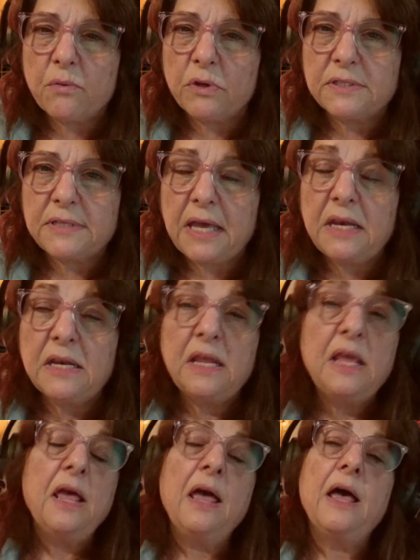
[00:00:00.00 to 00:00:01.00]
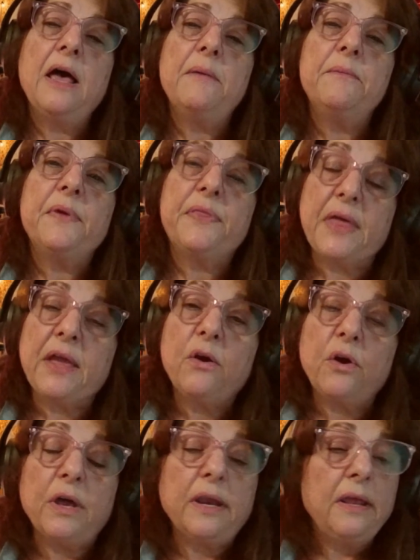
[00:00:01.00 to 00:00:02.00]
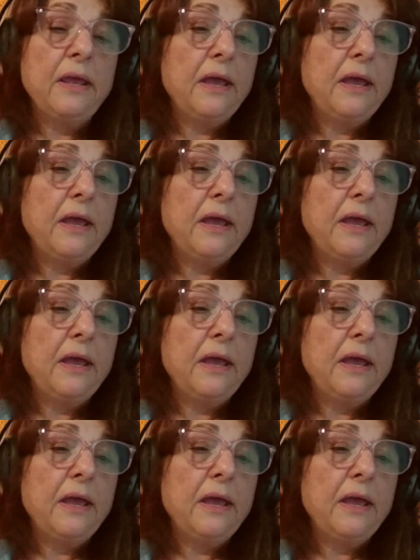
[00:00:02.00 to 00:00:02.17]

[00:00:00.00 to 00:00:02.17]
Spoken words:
real sudden, but they could.